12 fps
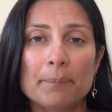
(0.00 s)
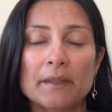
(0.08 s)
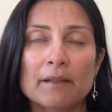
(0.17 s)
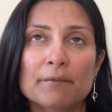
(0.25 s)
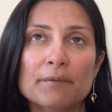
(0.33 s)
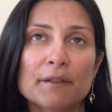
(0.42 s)

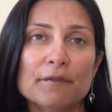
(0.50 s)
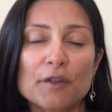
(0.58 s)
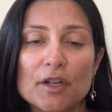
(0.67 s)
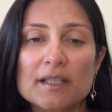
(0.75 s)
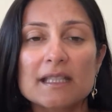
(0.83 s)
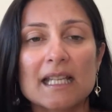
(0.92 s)
The
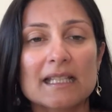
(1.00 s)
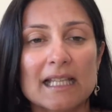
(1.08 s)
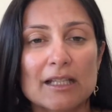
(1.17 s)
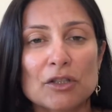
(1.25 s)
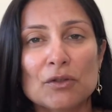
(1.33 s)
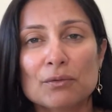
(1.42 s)
first thing
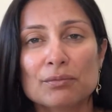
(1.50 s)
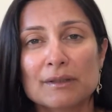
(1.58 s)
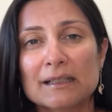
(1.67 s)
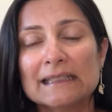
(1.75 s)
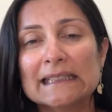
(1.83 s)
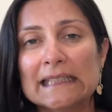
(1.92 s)
that you
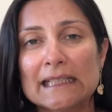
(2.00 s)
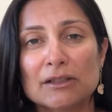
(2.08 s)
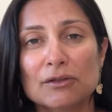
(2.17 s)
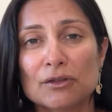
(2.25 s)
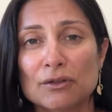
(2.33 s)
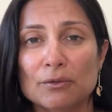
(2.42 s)
really need
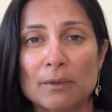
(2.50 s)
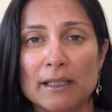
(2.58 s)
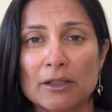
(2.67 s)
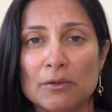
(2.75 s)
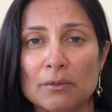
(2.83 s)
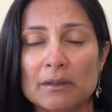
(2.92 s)
to do when
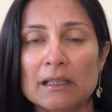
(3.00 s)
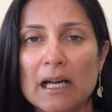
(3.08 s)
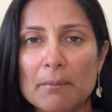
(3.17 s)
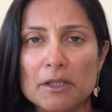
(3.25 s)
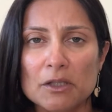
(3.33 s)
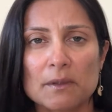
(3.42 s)
you
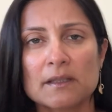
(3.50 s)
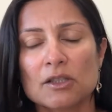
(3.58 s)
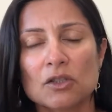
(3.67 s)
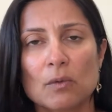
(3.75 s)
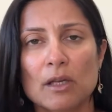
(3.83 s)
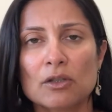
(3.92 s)
come into a
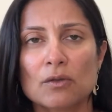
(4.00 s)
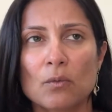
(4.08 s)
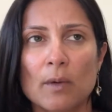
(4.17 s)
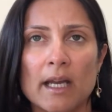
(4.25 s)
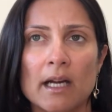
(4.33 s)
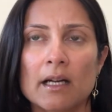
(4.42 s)
situation
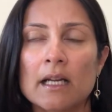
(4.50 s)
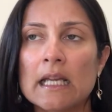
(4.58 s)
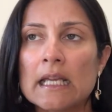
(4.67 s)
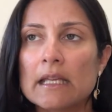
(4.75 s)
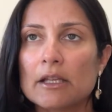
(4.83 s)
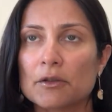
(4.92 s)
where
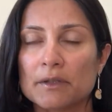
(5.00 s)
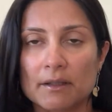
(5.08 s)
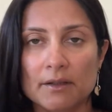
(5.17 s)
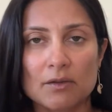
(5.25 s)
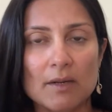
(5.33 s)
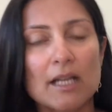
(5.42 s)
there
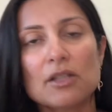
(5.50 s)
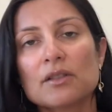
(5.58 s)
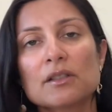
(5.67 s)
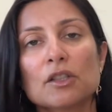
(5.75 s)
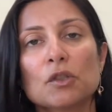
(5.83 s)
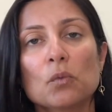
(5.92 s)
are
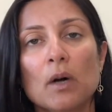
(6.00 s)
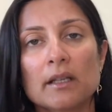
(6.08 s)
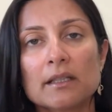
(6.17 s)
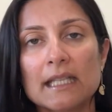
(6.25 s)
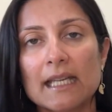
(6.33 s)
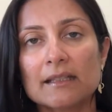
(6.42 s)
strangers and you want
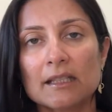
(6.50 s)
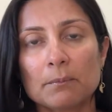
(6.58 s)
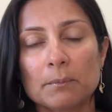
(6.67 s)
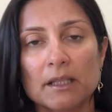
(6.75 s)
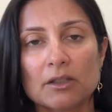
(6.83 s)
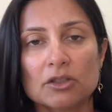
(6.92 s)
to take their
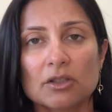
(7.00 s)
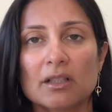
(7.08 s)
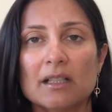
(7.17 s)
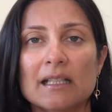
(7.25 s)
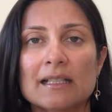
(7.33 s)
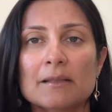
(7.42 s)

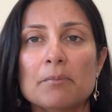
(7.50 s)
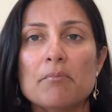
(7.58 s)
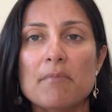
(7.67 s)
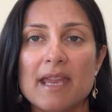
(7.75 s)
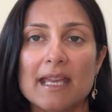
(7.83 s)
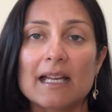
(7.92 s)
picture is
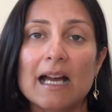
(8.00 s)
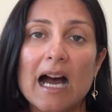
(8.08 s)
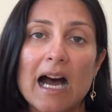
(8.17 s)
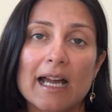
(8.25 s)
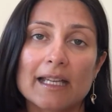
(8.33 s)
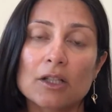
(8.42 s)
make eye